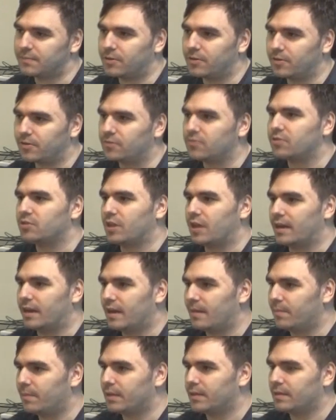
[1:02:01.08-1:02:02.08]
belong to
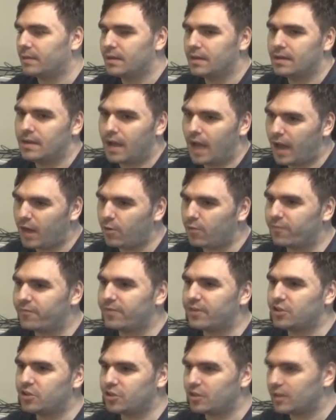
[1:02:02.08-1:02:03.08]
China, but
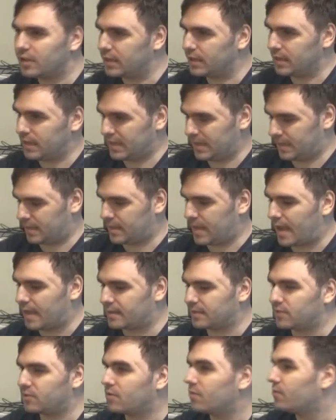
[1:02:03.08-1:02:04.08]
unofficially, it
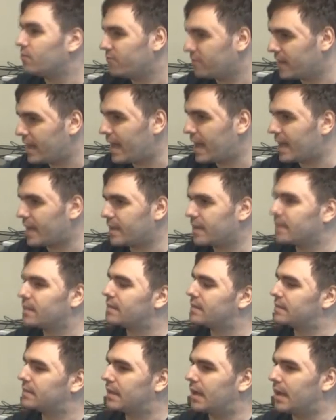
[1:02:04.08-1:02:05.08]
has its own flag,
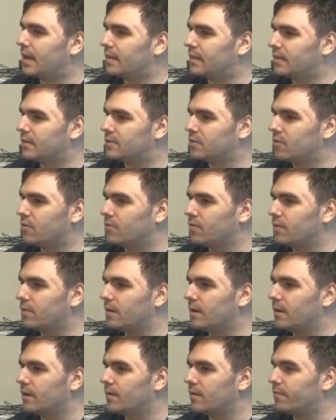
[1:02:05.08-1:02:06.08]
it's got its
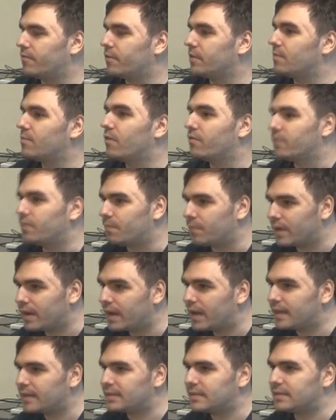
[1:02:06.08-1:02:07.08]
own freedom of the
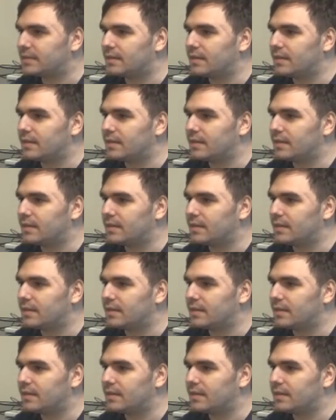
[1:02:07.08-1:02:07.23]
press.